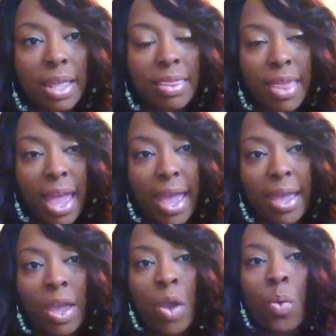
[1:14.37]
that
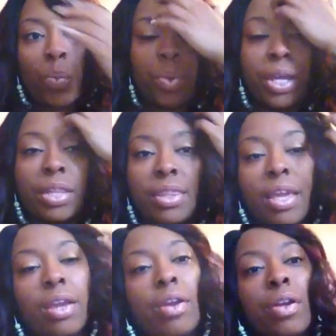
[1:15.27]
when
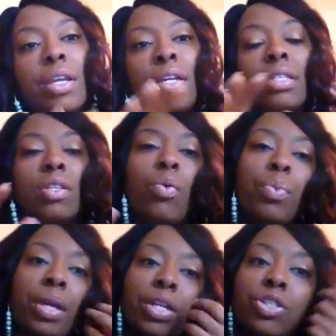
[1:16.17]
there is a
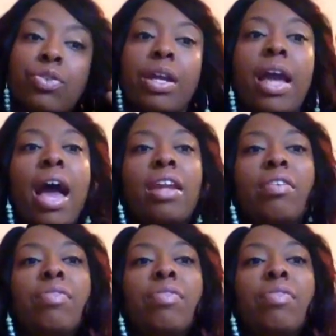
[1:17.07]
wig straight out of